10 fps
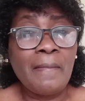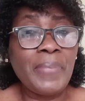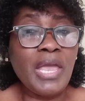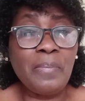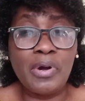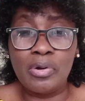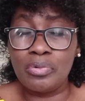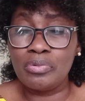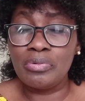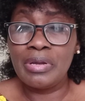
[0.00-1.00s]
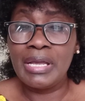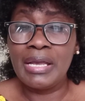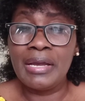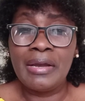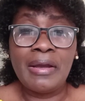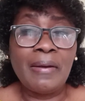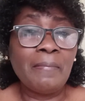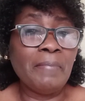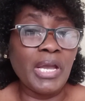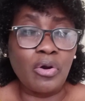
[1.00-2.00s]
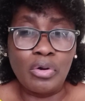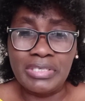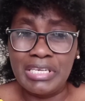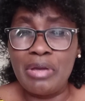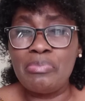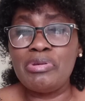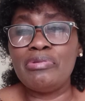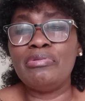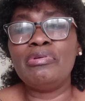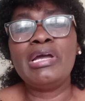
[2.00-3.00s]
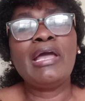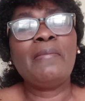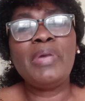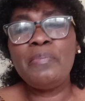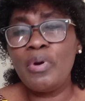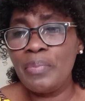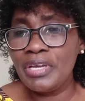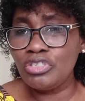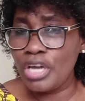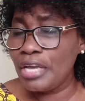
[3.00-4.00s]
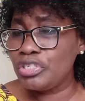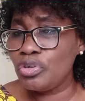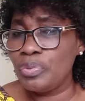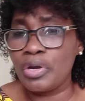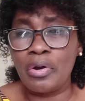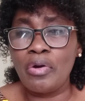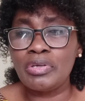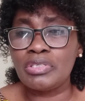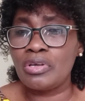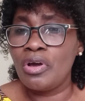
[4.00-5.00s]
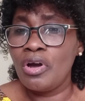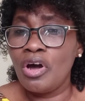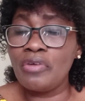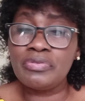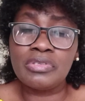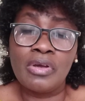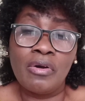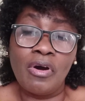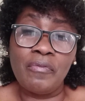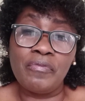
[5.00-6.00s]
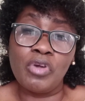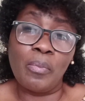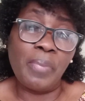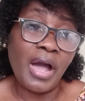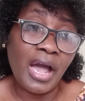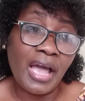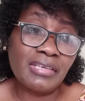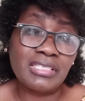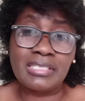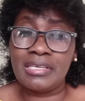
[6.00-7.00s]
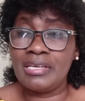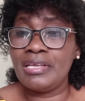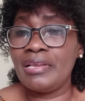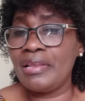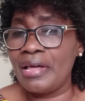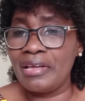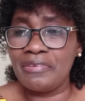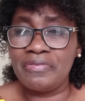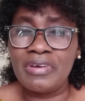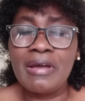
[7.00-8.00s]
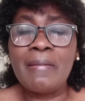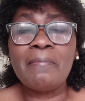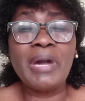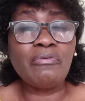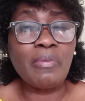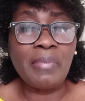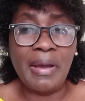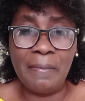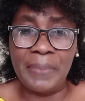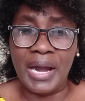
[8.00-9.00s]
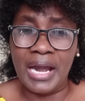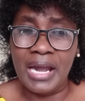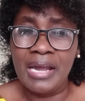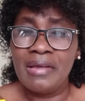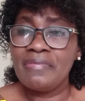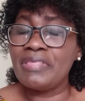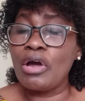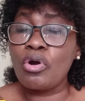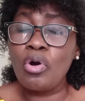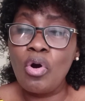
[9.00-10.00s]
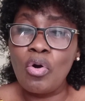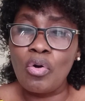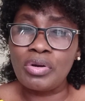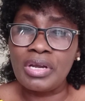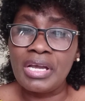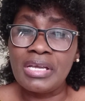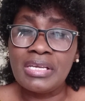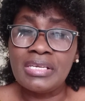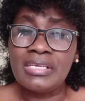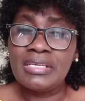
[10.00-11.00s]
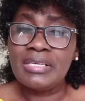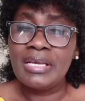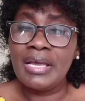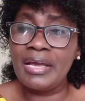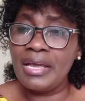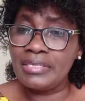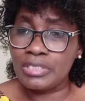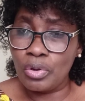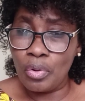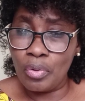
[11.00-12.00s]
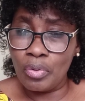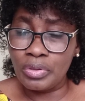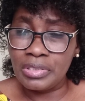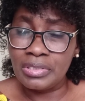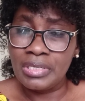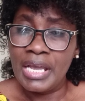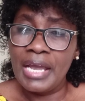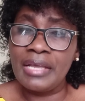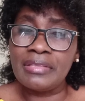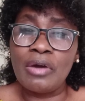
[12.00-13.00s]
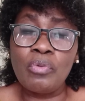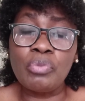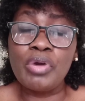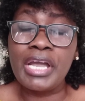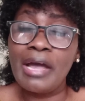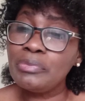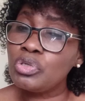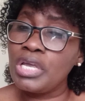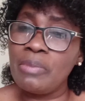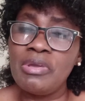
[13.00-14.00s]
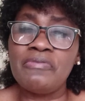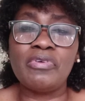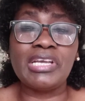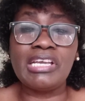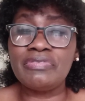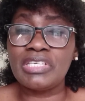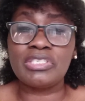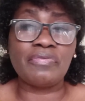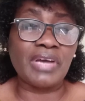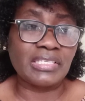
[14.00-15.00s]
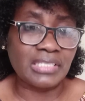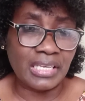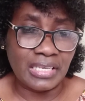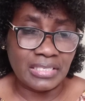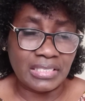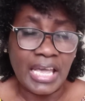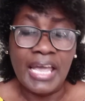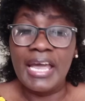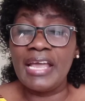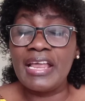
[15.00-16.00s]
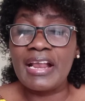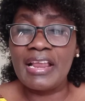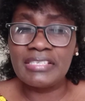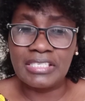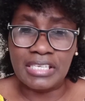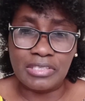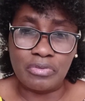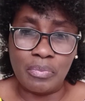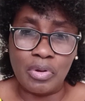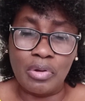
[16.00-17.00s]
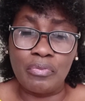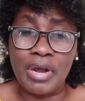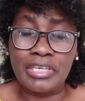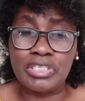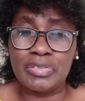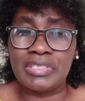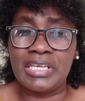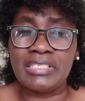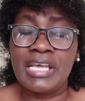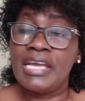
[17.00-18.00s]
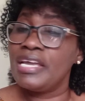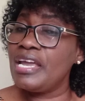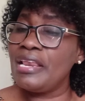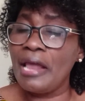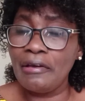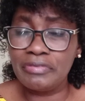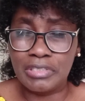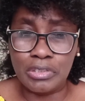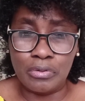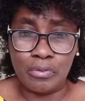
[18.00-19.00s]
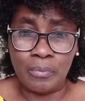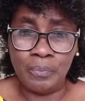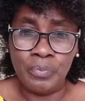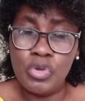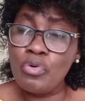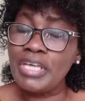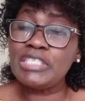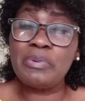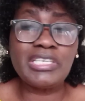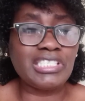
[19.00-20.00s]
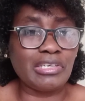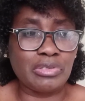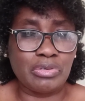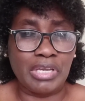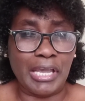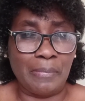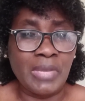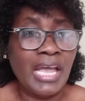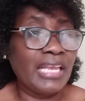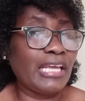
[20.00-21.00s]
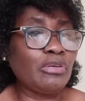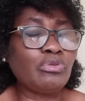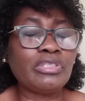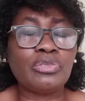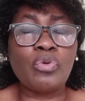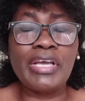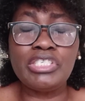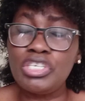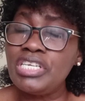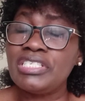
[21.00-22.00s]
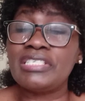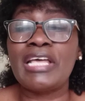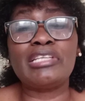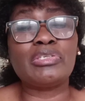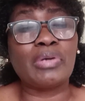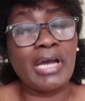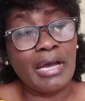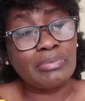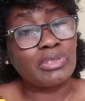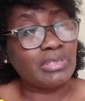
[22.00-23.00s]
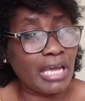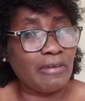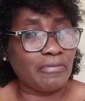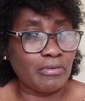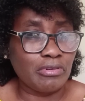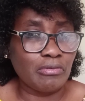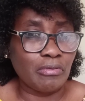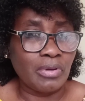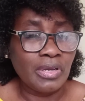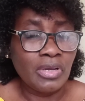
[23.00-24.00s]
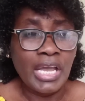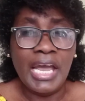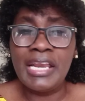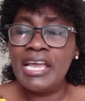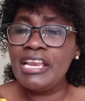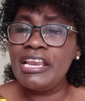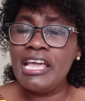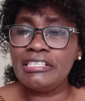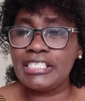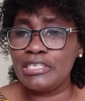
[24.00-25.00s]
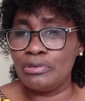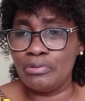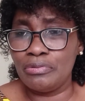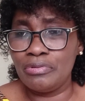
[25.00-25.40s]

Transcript: People may condemn you. People may judge you because of, of your past life. But remember that God is God, and that when we come to Him, He forgives us of our sins and He cleanses us from all unrighteousness. He loves you. You are special to Him. That is why Jesus had to come to die for you. And He needs you.